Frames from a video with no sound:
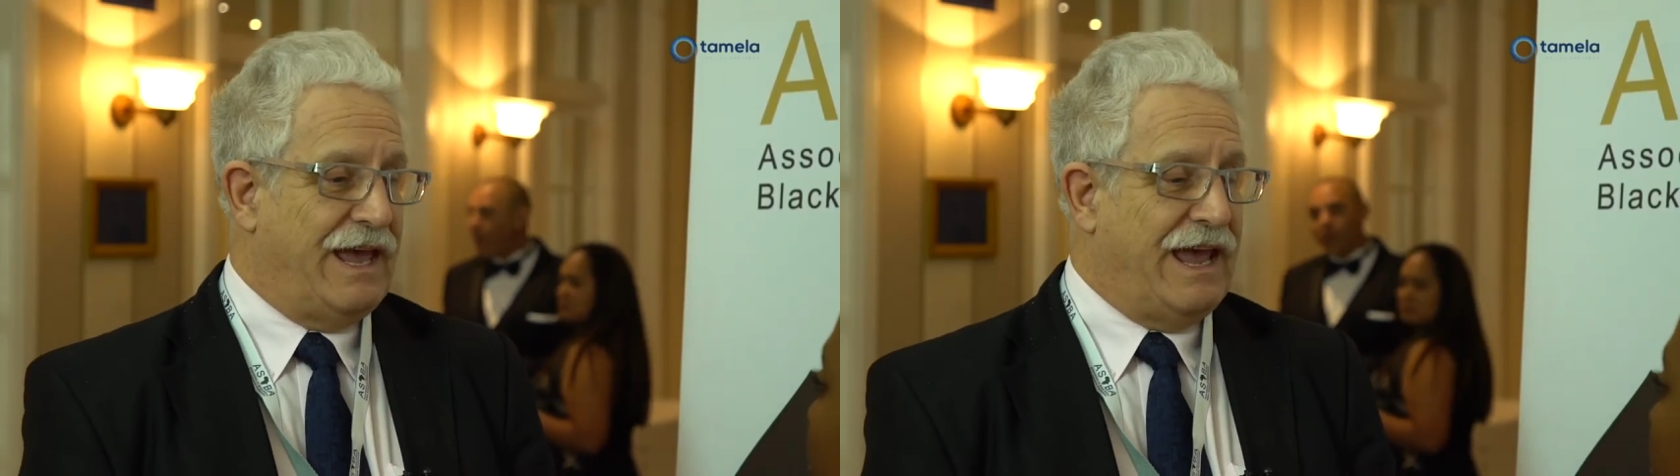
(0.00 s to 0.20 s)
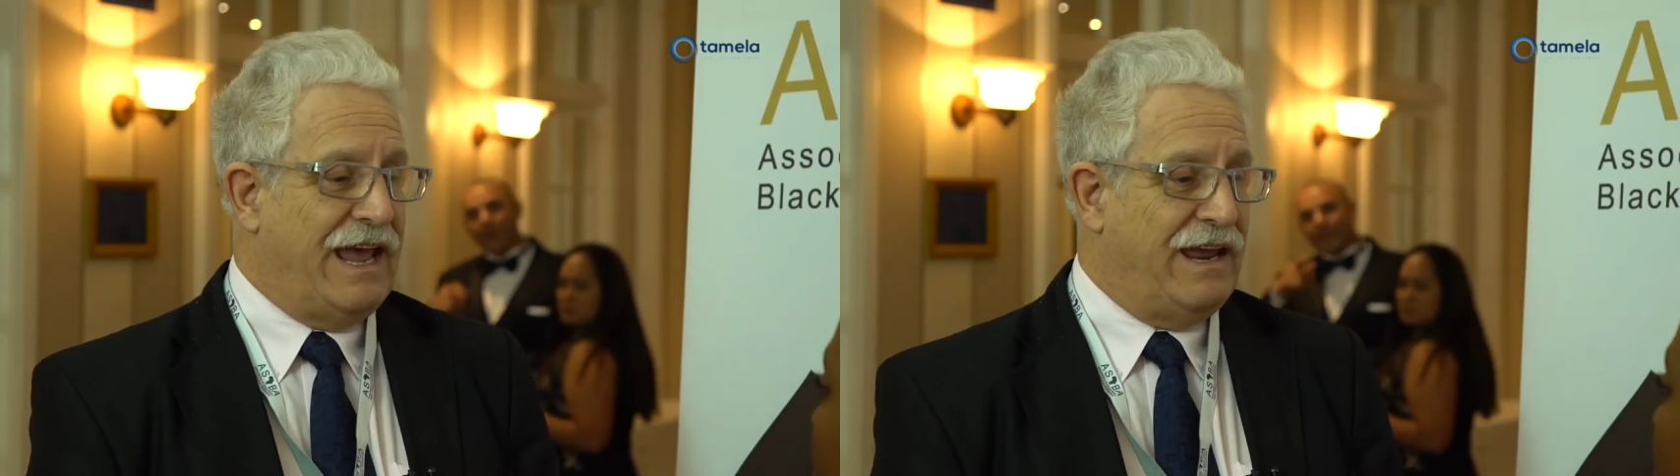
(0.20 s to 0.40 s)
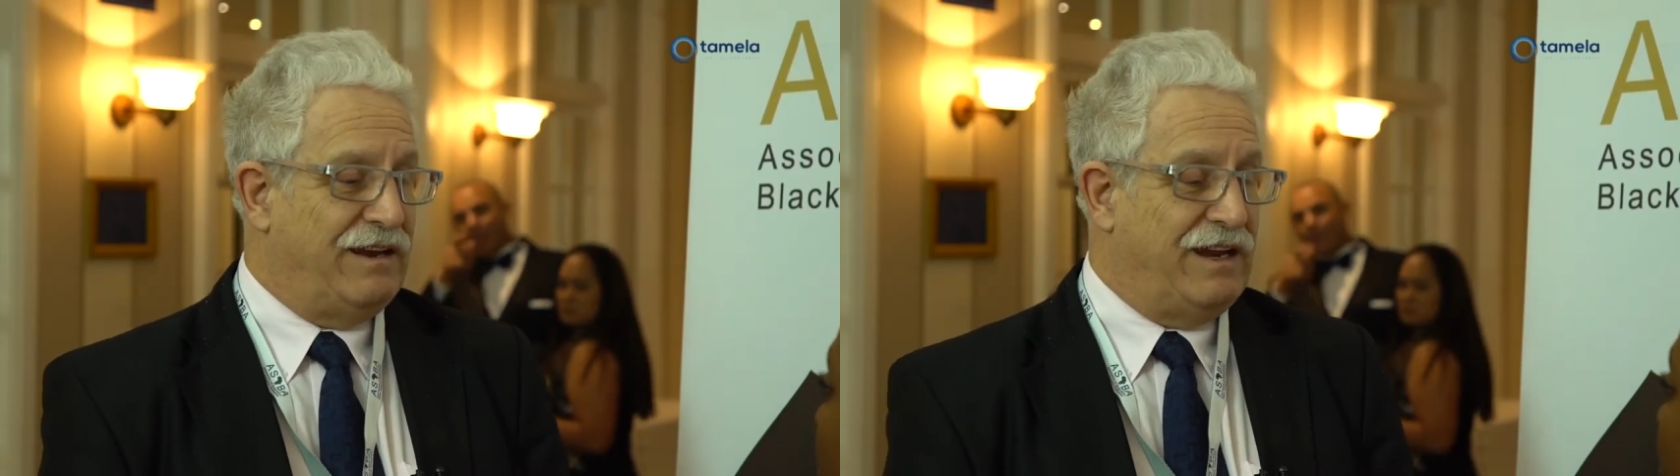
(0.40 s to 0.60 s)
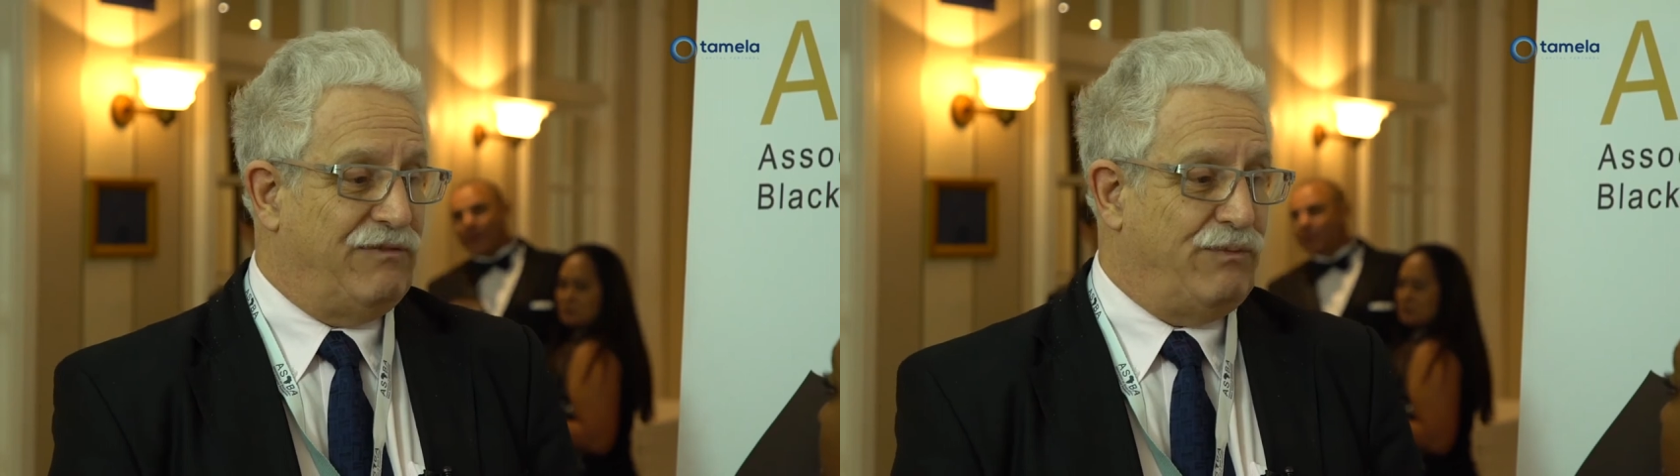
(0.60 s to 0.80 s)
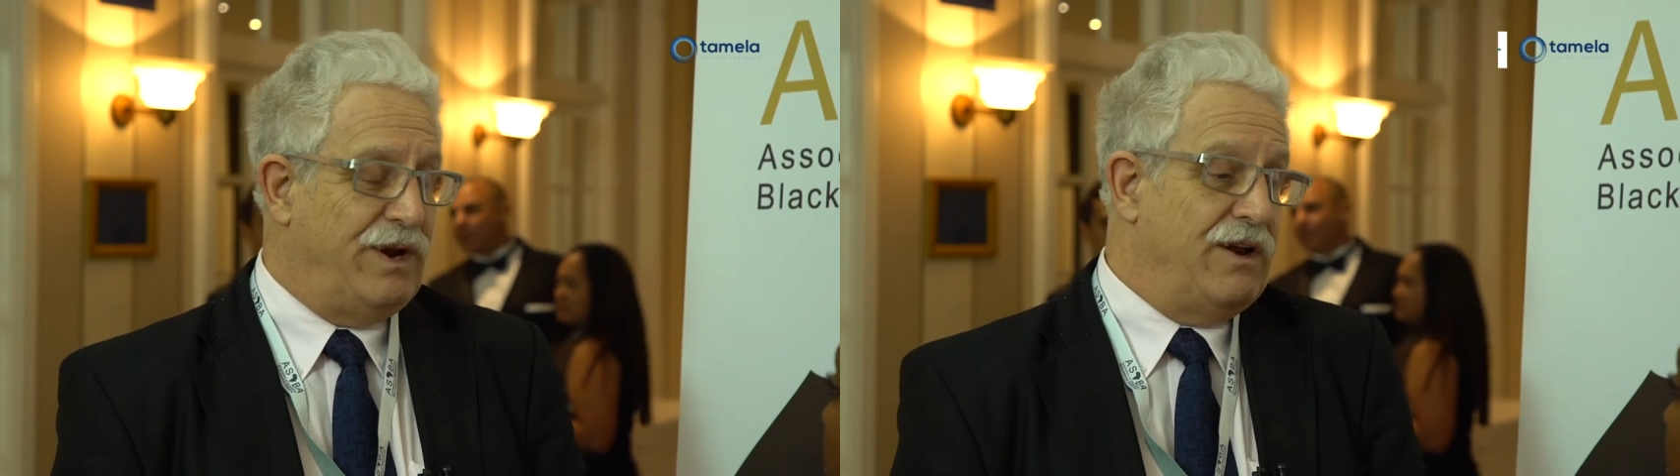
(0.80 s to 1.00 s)
And
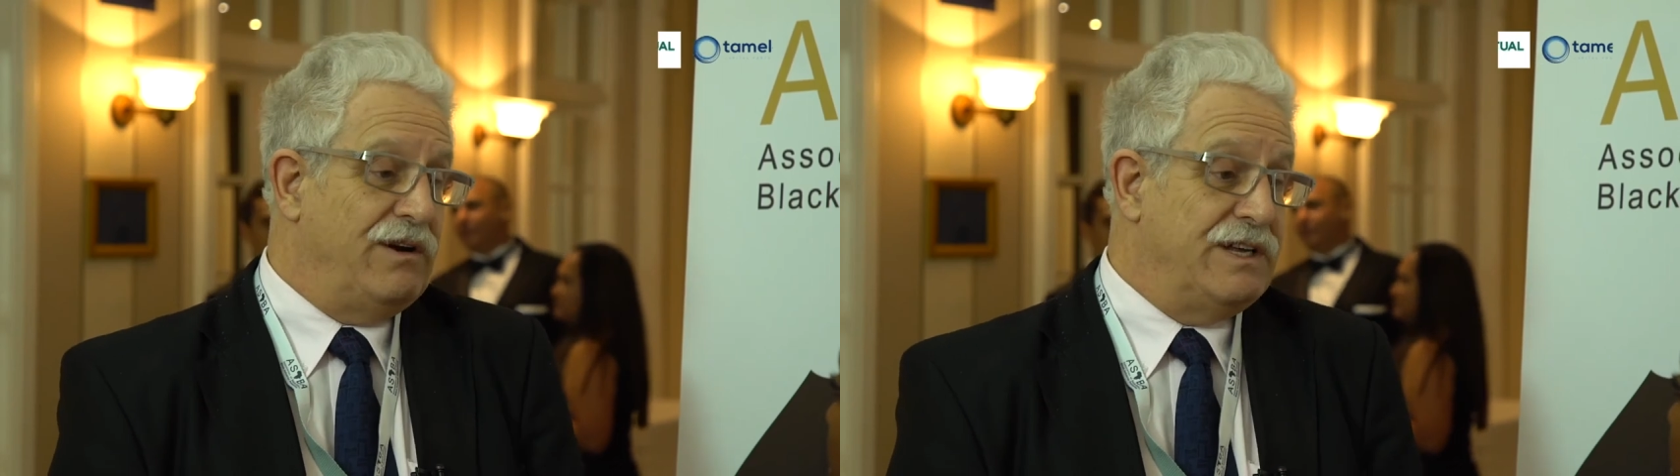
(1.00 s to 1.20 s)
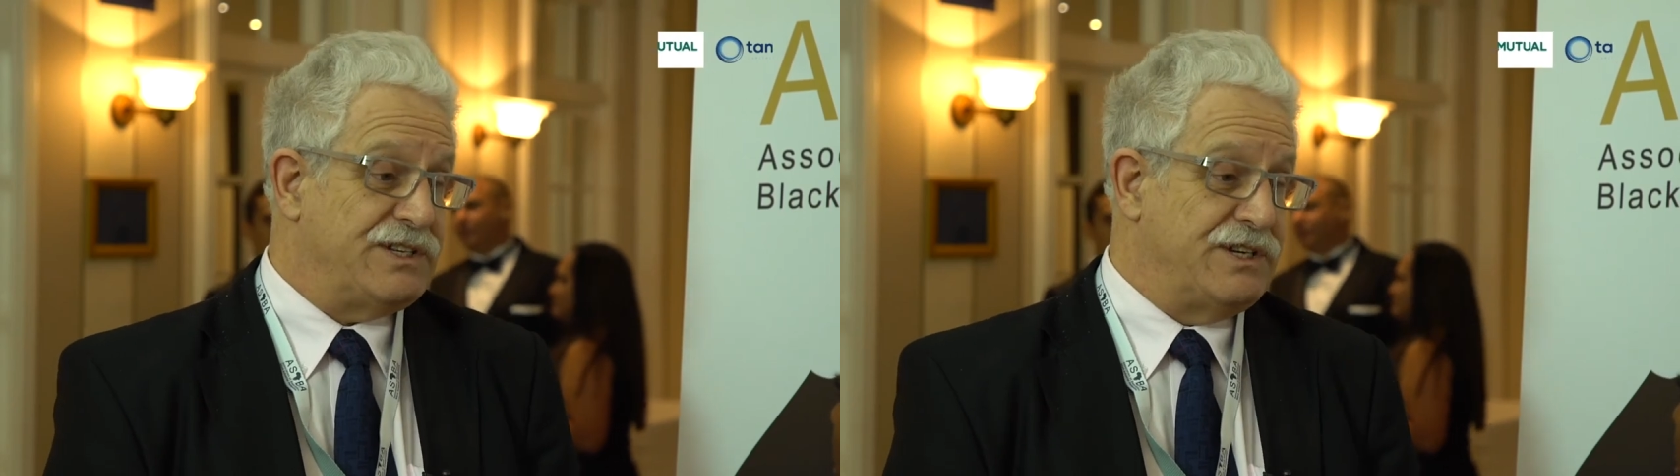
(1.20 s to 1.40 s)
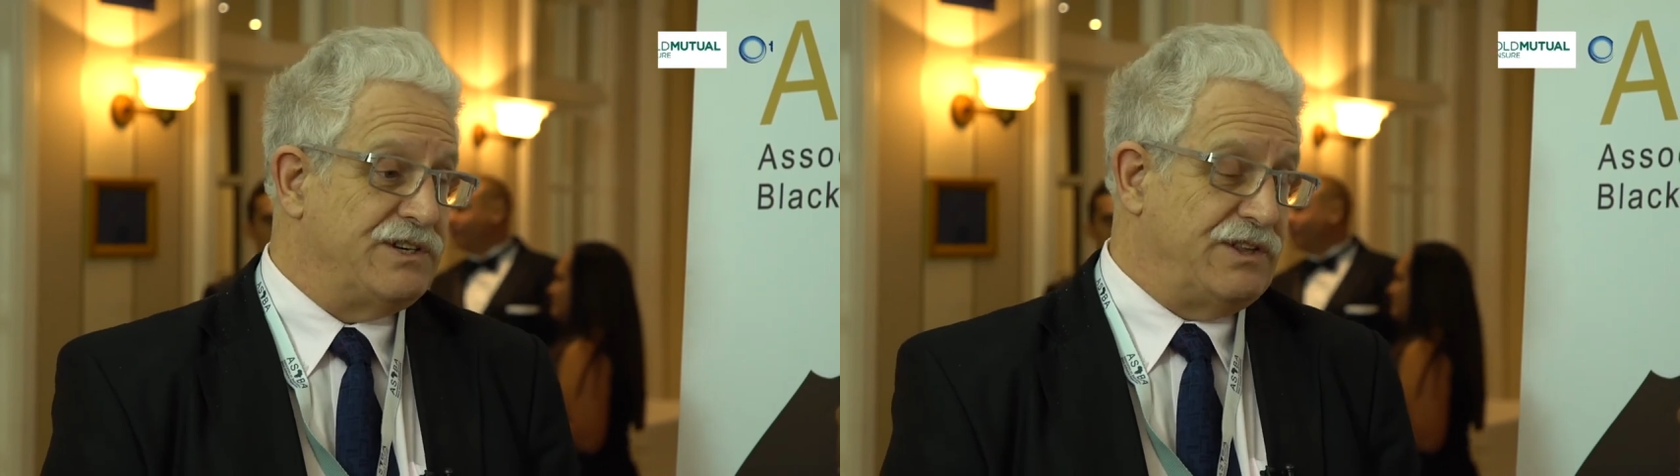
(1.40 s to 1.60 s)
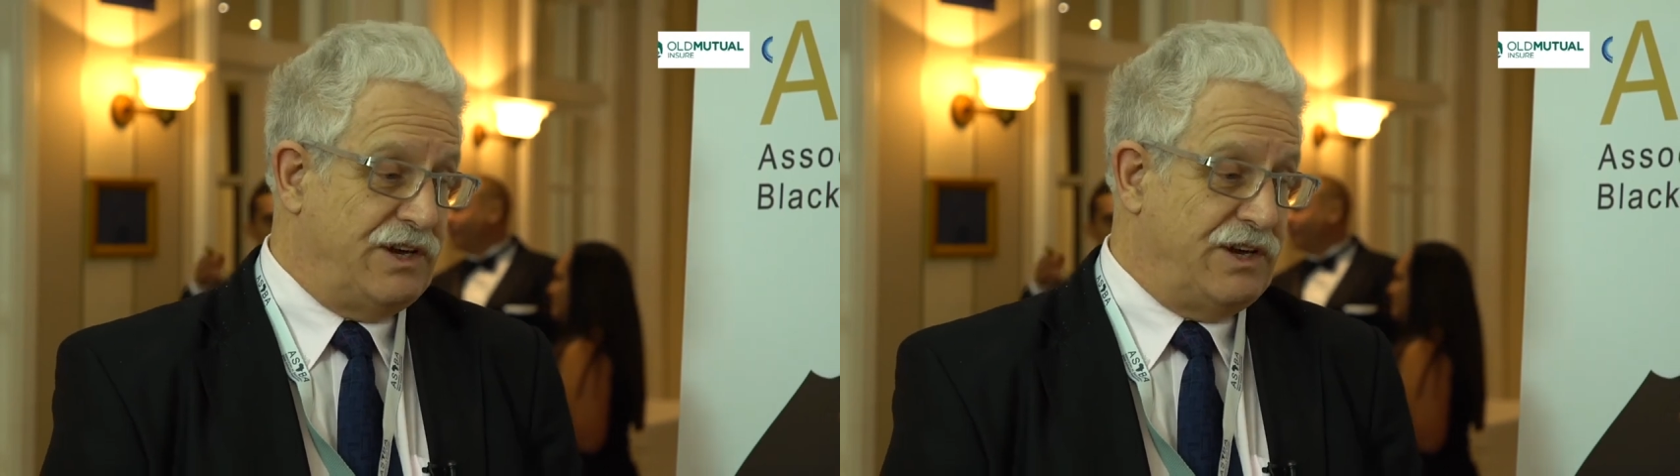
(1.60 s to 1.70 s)
if we don't listen to